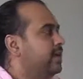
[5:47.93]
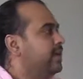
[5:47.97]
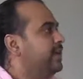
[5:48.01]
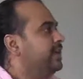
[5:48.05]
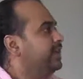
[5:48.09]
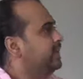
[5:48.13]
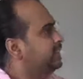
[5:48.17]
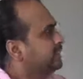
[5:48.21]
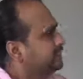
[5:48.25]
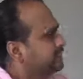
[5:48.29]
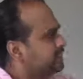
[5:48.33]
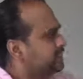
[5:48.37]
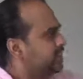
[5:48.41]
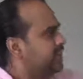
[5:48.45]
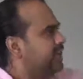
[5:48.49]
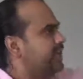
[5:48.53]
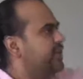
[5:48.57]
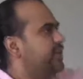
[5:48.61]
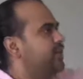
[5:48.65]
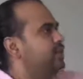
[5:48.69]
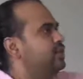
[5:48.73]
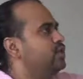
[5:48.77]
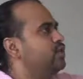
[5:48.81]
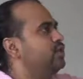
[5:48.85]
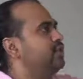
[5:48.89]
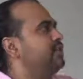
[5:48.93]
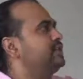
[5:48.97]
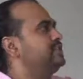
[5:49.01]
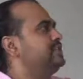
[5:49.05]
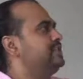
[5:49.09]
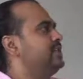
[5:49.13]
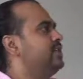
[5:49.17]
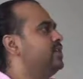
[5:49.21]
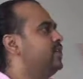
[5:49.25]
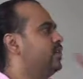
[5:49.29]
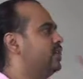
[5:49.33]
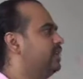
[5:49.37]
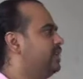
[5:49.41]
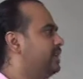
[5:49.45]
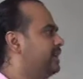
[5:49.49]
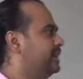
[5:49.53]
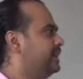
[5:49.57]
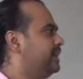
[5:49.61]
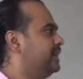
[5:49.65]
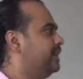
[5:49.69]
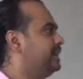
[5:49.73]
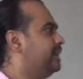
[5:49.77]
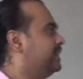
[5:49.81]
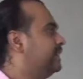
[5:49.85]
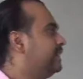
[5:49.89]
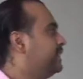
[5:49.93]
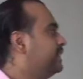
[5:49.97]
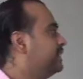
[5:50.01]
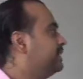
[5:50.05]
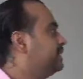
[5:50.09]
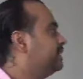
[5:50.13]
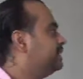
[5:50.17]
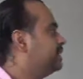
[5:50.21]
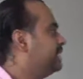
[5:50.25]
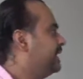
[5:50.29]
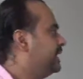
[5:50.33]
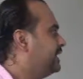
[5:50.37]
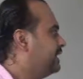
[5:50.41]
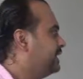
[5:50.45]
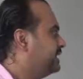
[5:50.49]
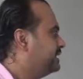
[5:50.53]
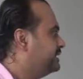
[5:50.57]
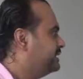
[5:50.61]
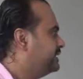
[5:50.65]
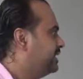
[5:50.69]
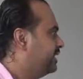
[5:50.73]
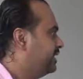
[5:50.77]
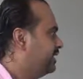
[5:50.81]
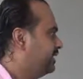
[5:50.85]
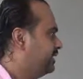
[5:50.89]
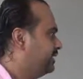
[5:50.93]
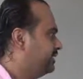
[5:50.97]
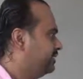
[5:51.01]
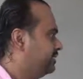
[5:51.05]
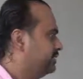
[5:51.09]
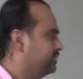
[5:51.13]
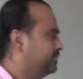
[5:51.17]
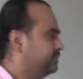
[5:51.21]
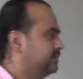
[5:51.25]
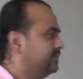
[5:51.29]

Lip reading: Initially, you will see only the dirt that is there.